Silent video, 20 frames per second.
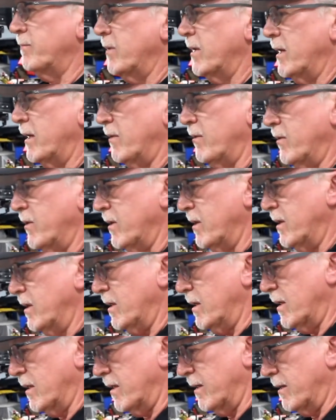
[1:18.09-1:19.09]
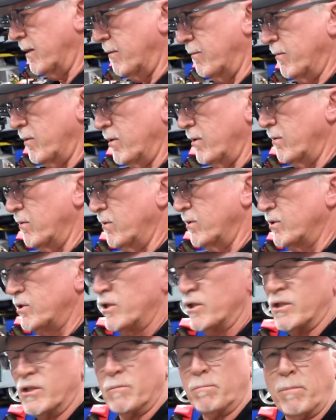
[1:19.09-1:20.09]
and the
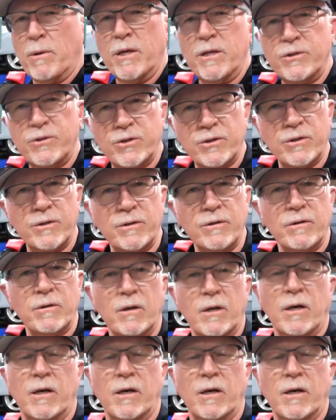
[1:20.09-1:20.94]
suspension.